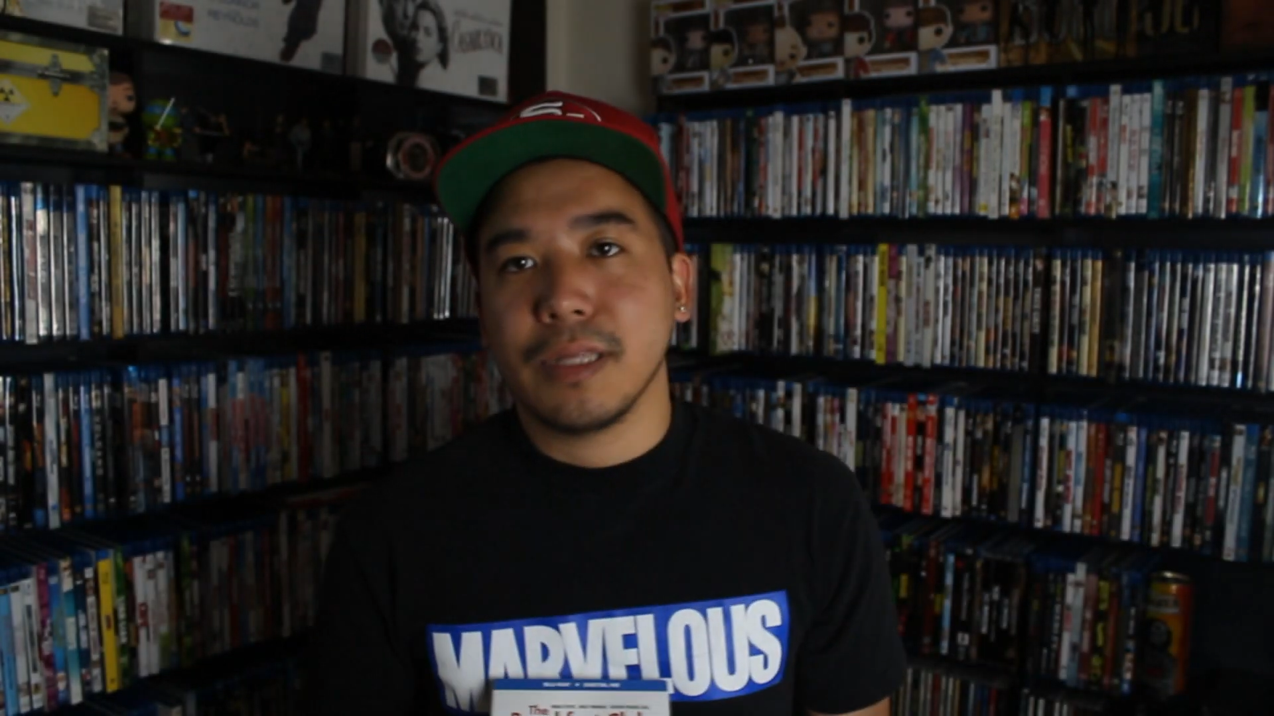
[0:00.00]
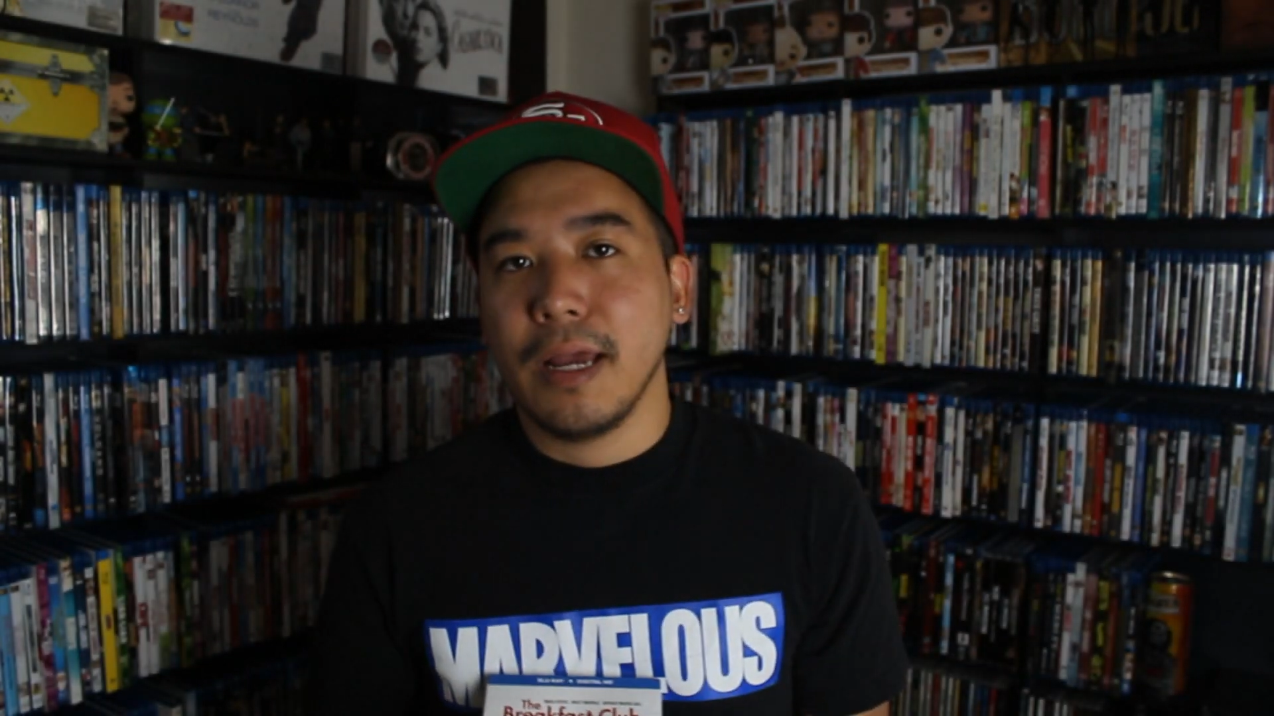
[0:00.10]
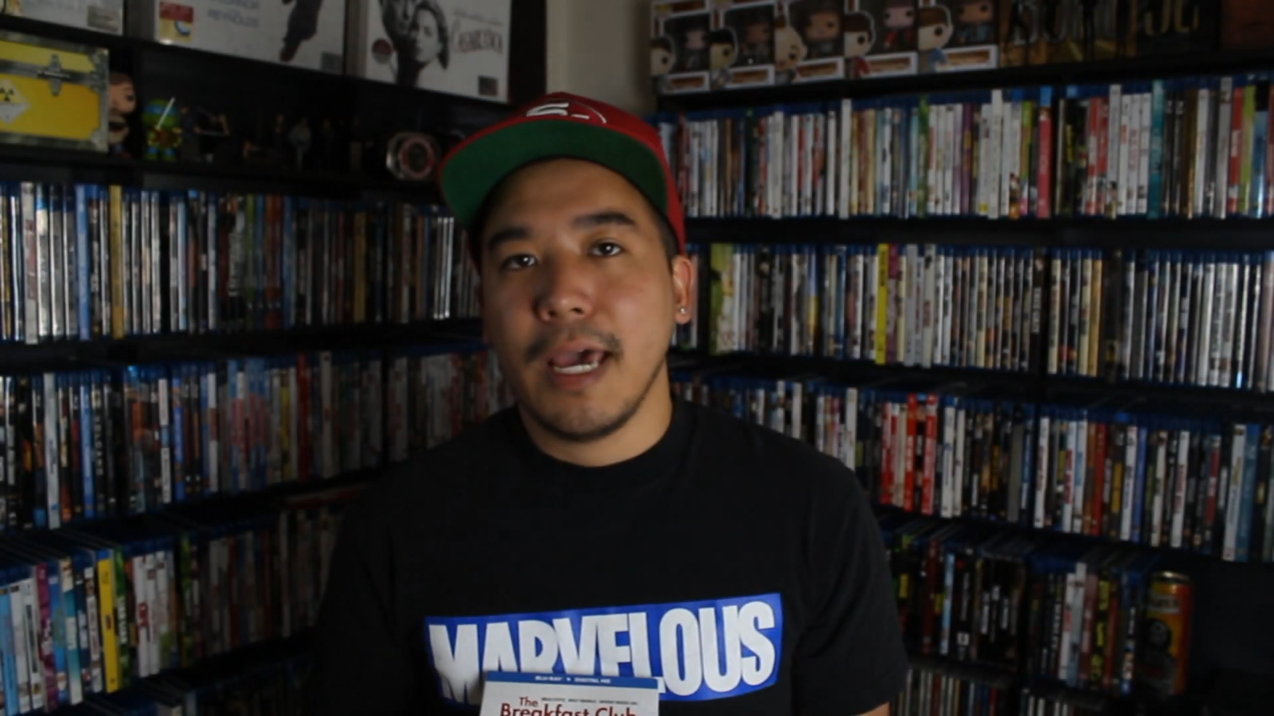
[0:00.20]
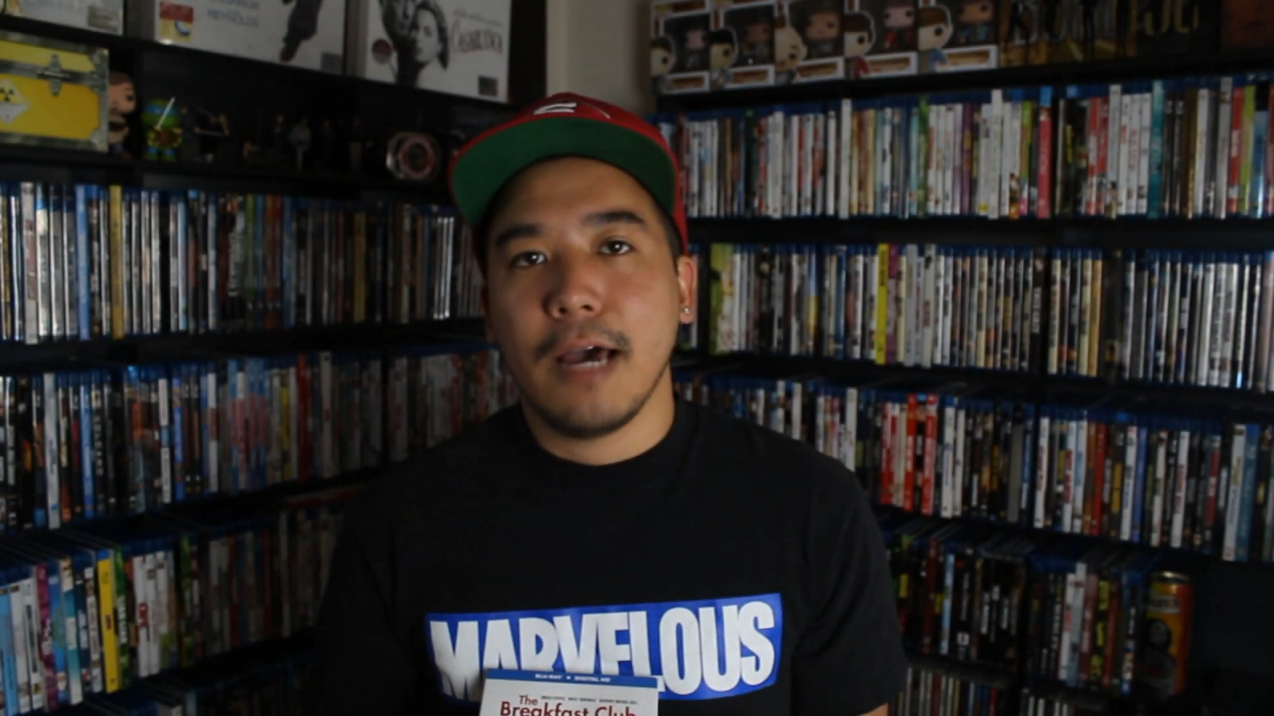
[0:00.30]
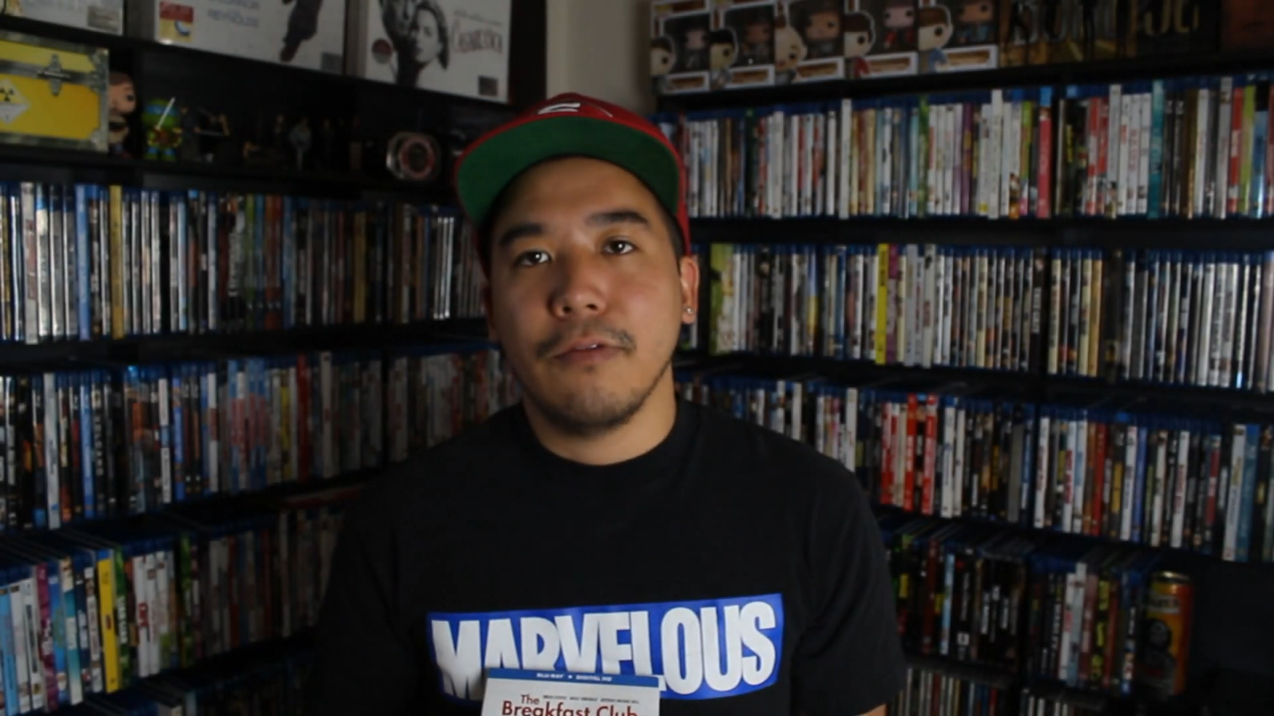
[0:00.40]

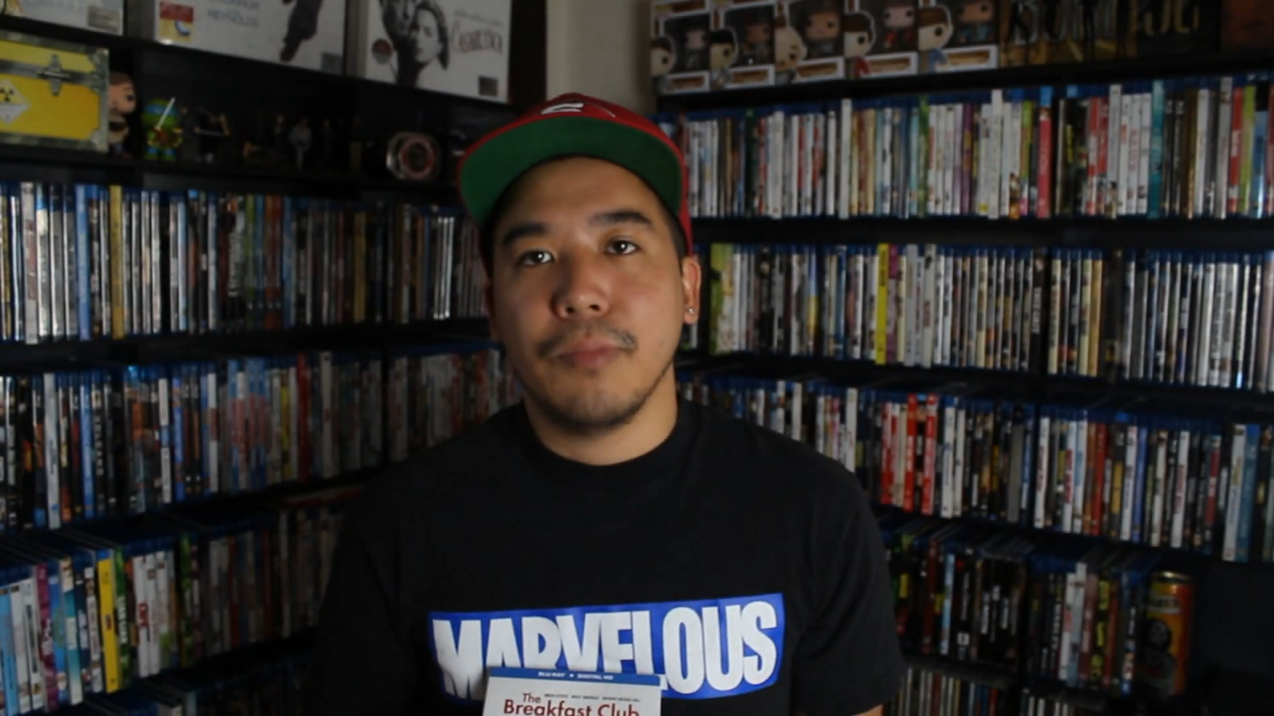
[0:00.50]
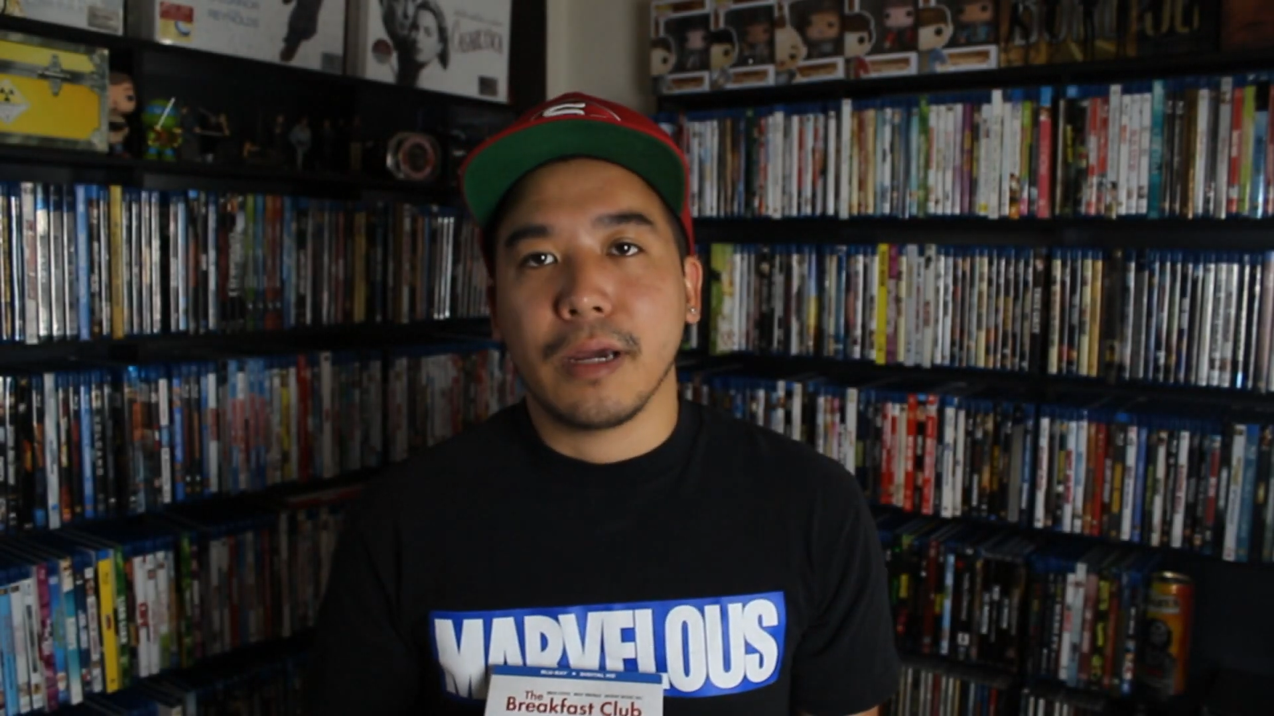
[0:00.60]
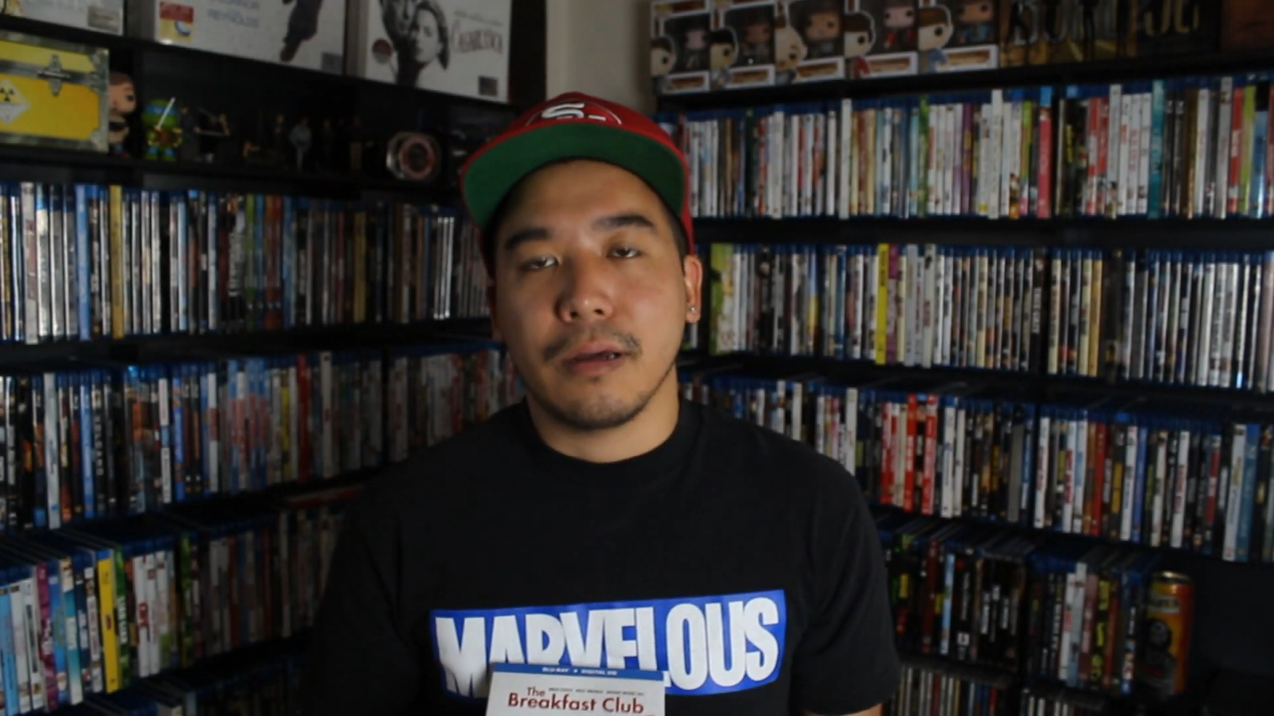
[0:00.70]
that I have in my